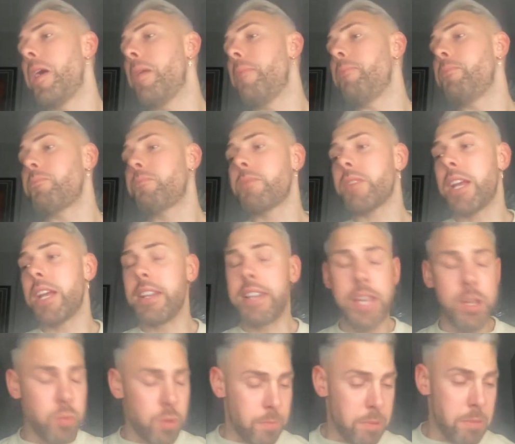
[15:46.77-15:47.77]

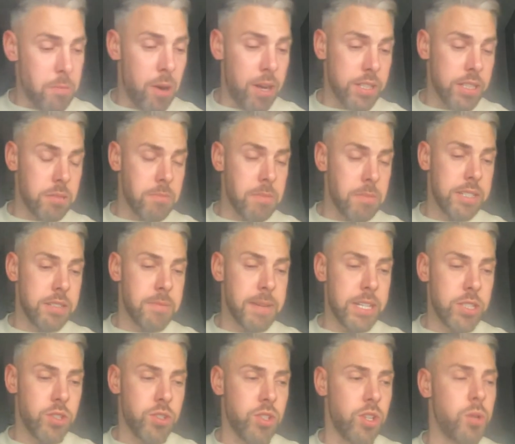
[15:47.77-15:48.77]
And he would be mine of the man of the
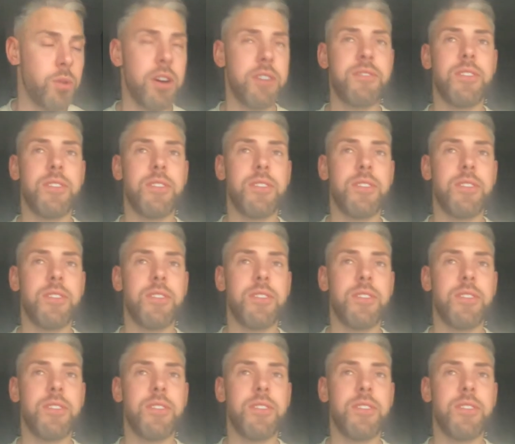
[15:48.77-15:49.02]
match too.